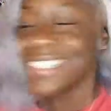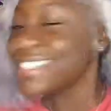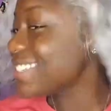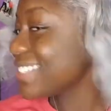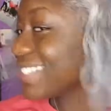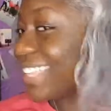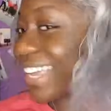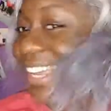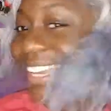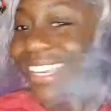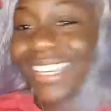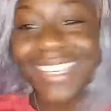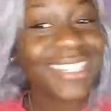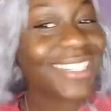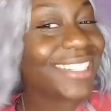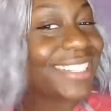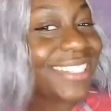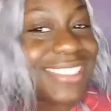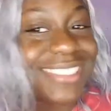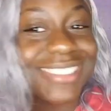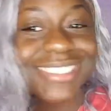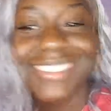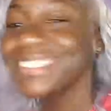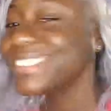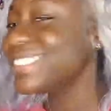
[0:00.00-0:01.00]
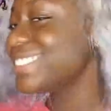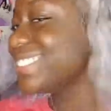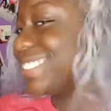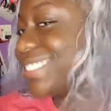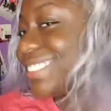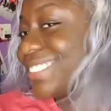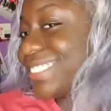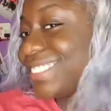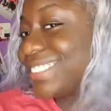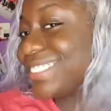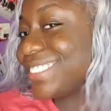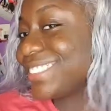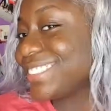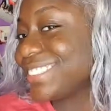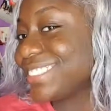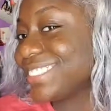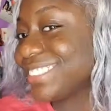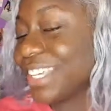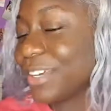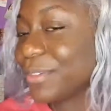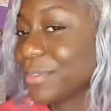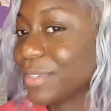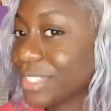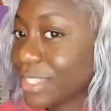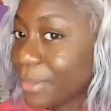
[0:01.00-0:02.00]
Do you like it?
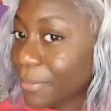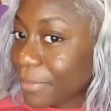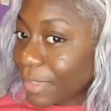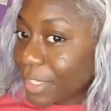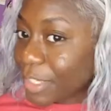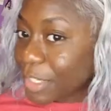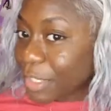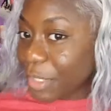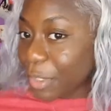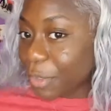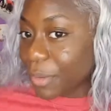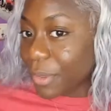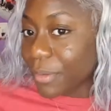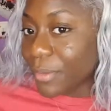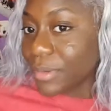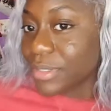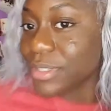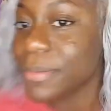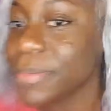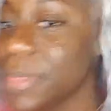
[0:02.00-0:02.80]
Mm, it was something new, it was